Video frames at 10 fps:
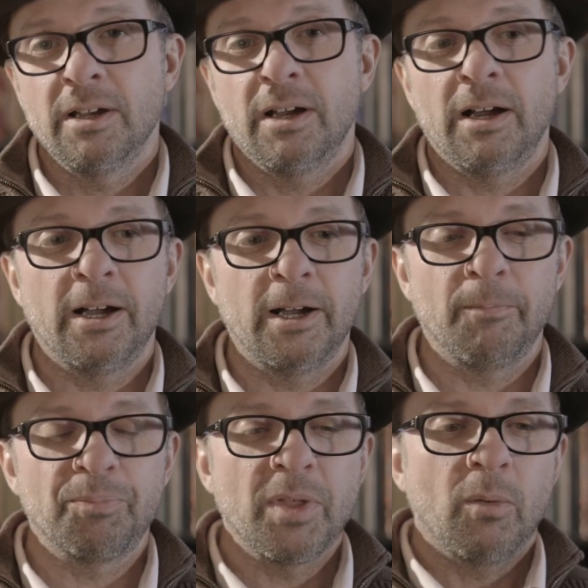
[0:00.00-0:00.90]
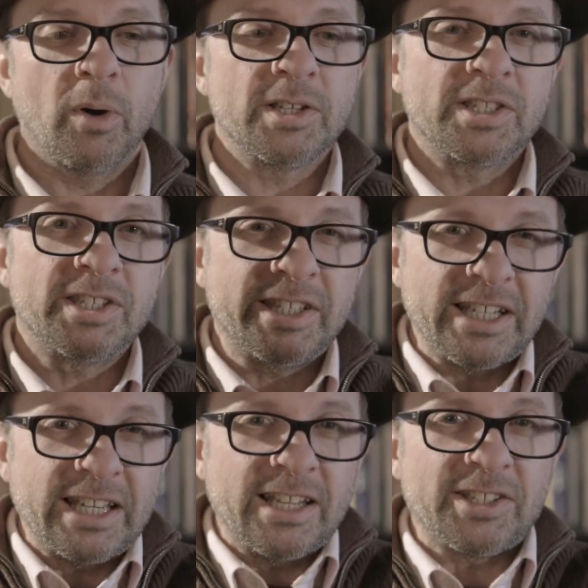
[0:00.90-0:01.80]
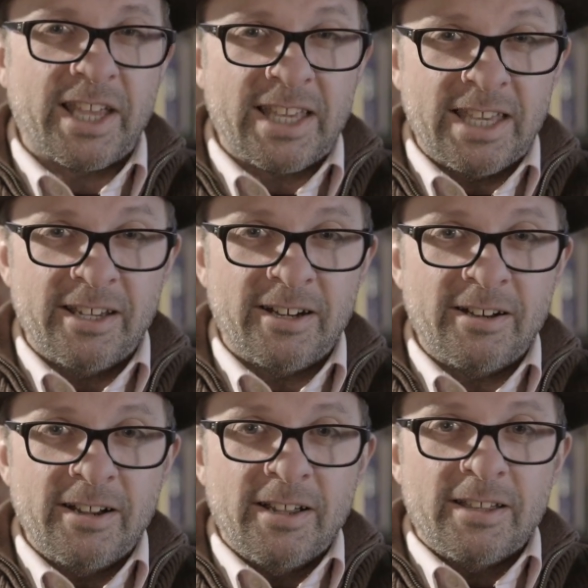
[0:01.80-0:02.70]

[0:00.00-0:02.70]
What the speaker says: Whereas the CD is like here.